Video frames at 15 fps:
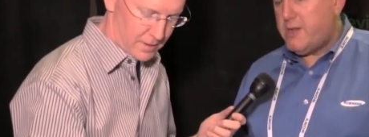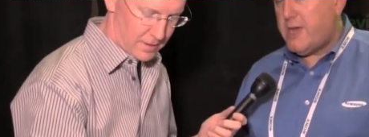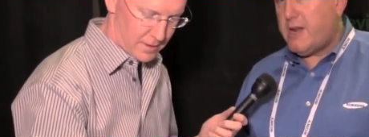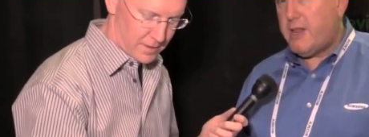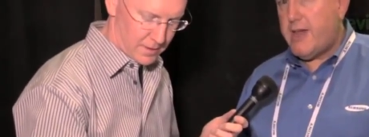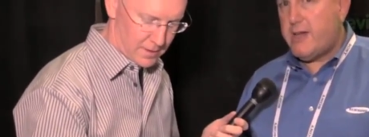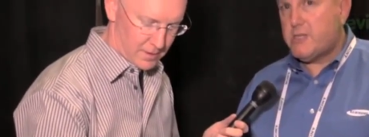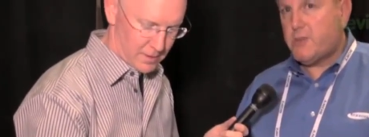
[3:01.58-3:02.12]
Speaker 1: that
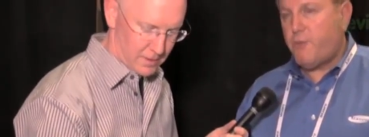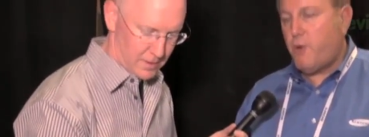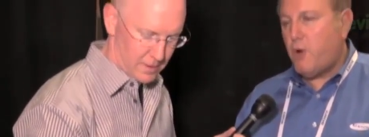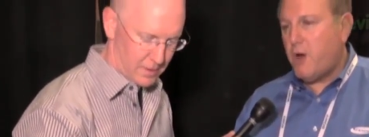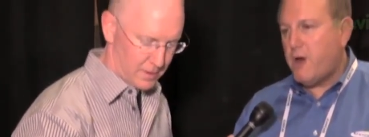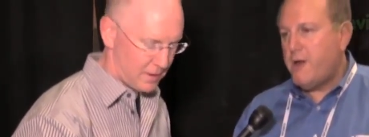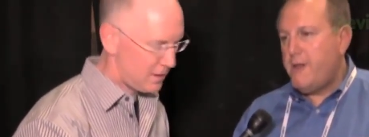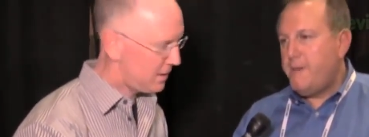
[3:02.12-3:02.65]
allows
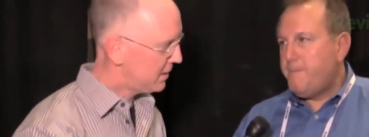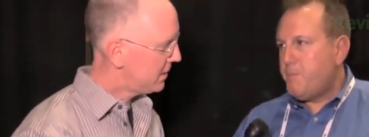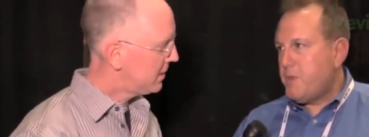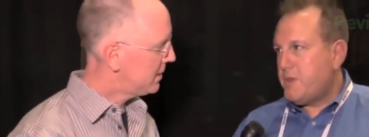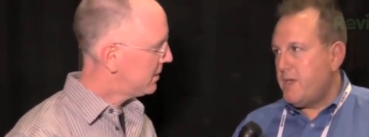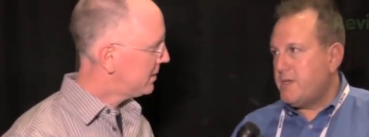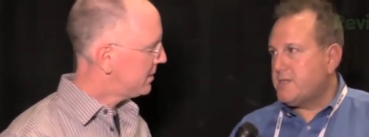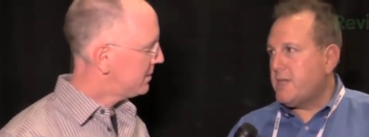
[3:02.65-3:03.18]
for
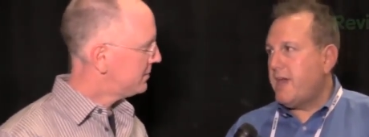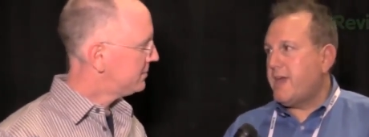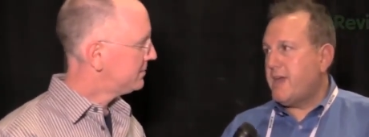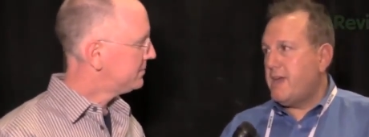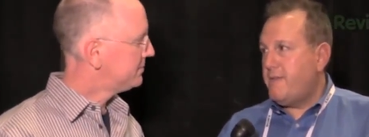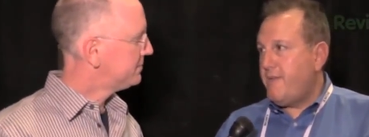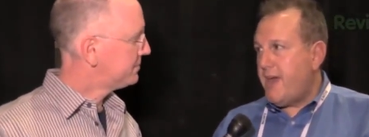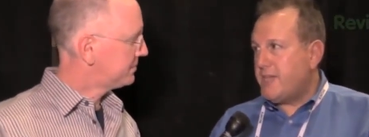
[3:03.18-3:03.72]
things like
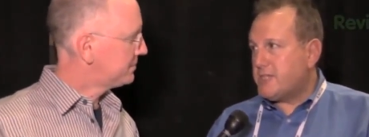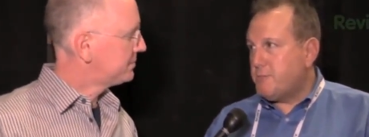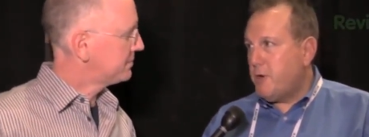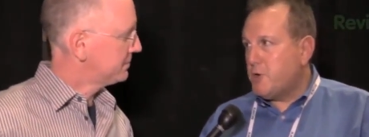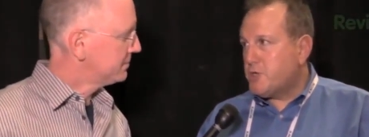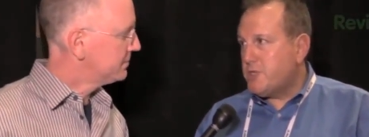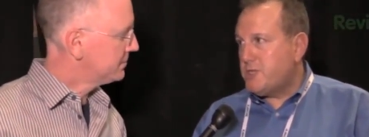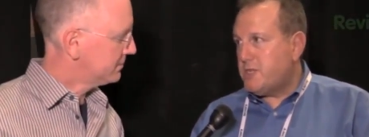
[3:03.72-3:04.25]
advanced
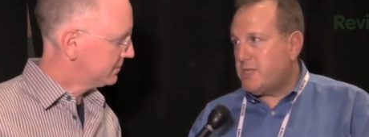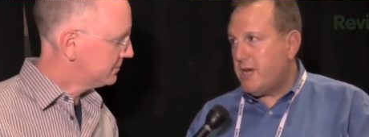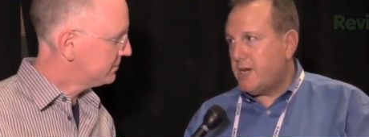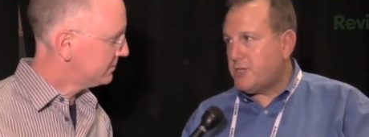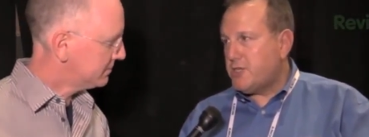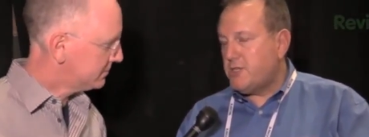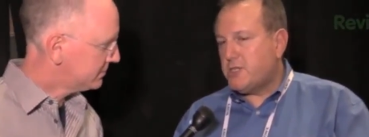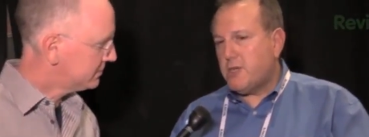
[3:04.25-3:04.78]
motion
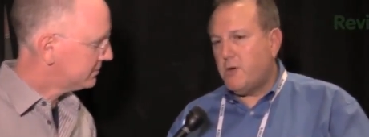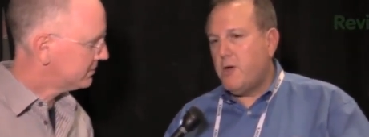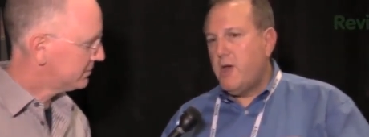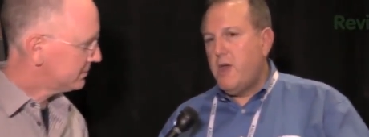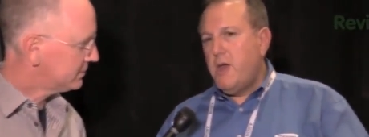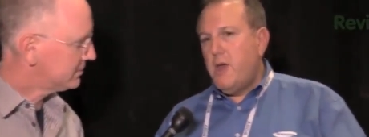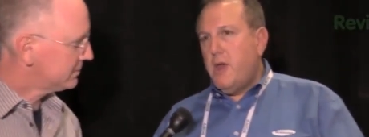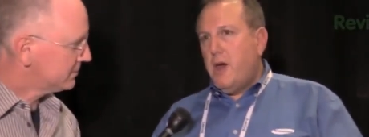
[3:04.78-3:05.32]
detection. So
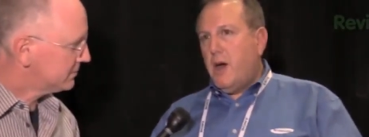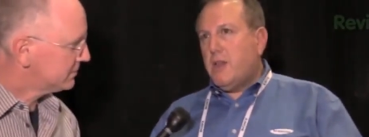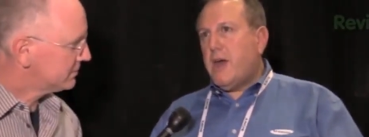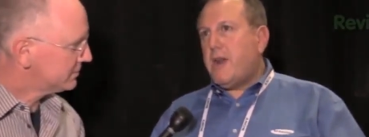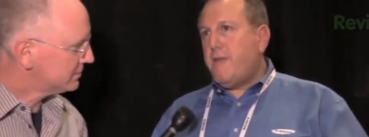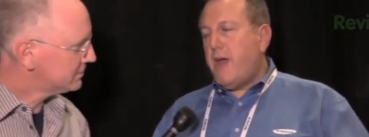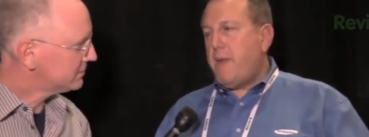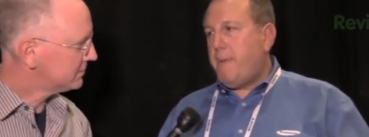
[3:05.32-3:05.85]
a lot
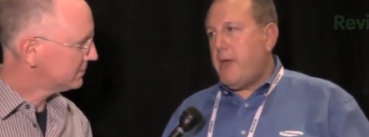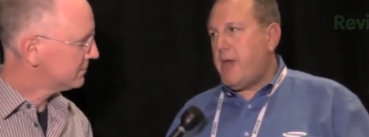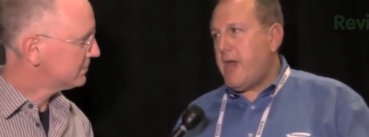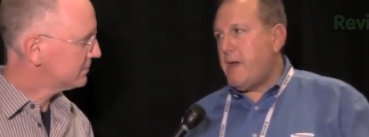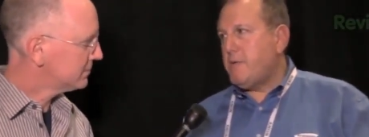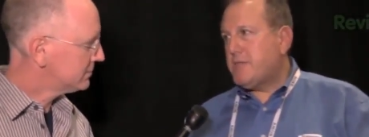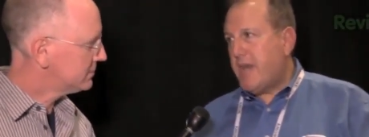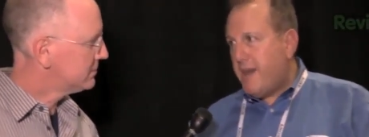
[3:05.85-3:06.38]
of IP
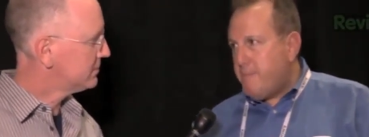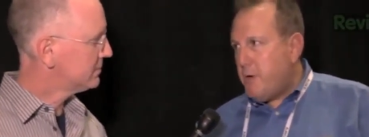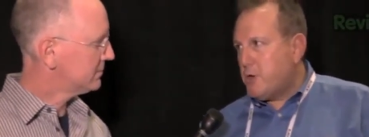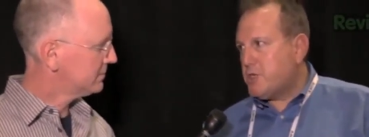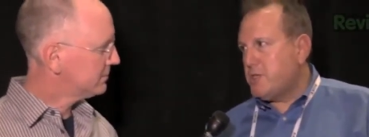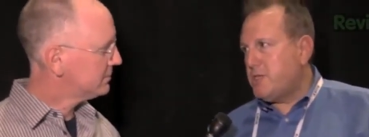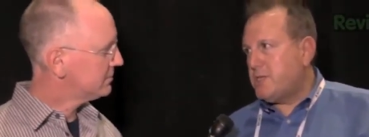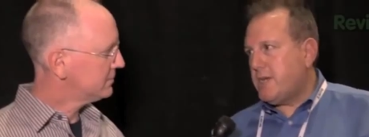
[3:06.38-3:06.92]
cameras have
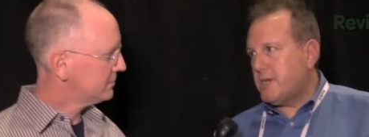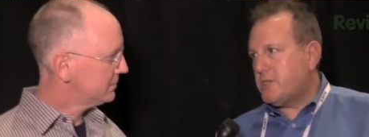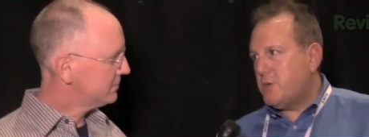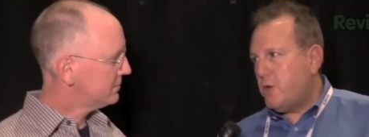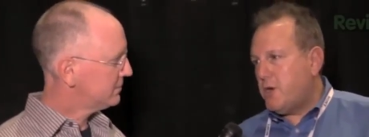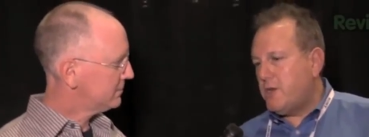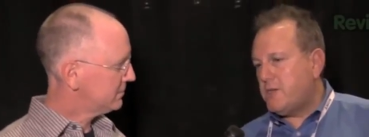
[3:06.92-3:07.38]
motion detection, audio